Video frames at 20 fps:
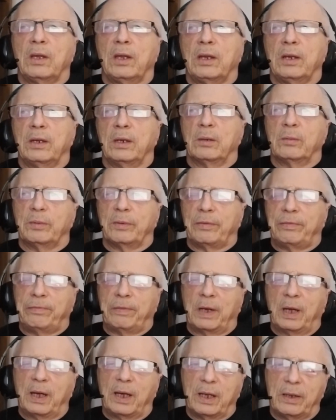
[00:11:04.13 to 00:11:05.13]
Number
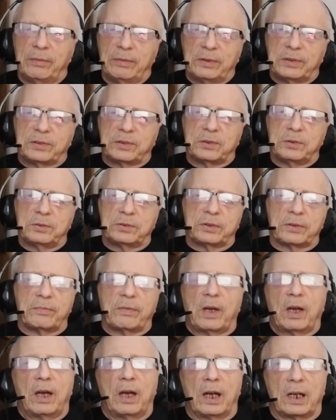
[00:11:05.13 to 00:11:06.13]
5 is use of
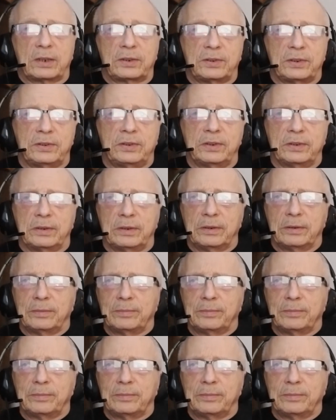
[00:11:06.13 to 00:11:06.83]
oxygen.